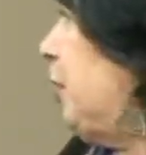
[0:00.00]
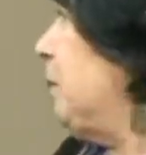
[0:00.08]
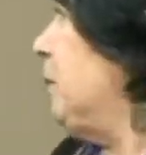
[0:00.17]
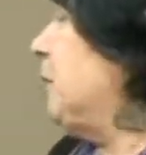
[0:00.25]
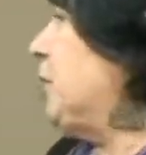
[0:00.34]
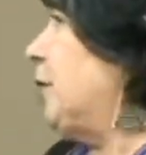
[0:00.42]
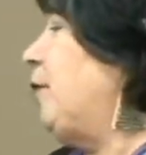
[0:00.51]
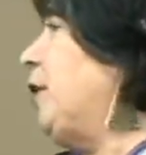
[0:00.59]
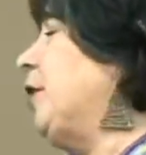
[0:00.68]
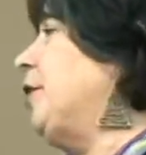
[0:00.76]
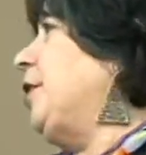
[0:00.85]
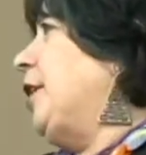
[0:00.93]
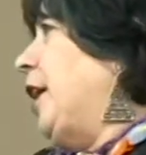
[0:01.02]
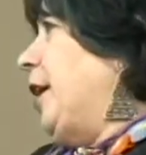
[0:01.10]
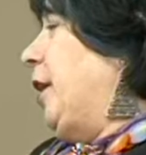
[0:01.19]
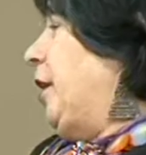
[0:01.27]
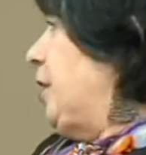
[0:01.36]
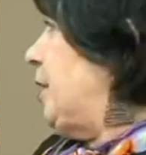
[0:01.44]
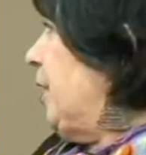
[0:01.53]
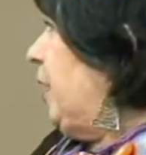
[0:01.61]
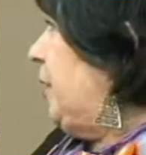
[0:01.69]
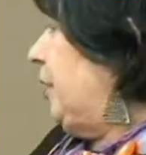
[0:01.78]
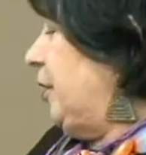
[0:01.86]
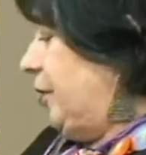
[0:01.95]
the music field in the '80s,
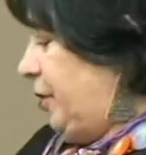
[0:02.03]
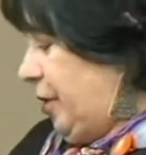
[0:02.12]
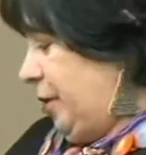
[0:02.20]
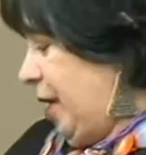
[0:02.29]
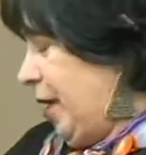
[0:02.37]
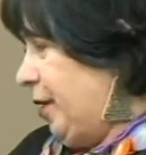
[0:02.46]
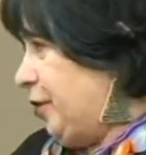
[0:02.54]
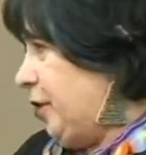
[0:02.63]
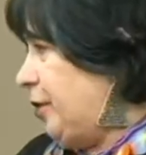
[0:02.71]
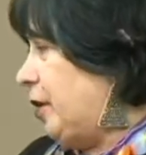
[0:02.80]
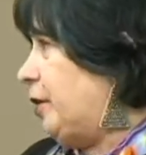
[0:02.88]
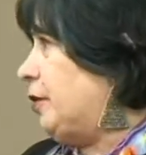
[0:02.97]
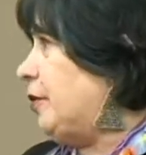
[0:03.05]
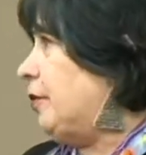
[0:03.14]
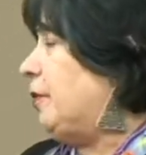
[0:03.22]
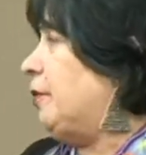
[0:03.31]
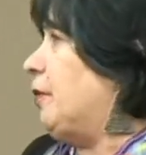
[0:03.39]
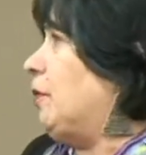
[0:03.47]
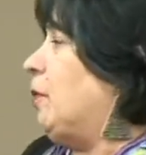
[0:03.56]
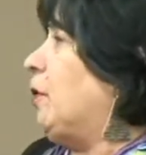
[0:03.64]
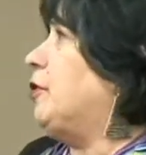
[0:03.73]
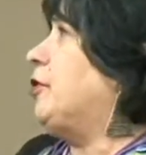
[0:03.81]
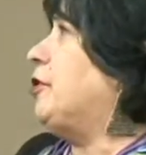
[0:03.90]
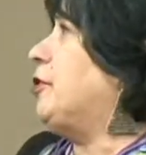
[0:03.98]
'90s, and and, and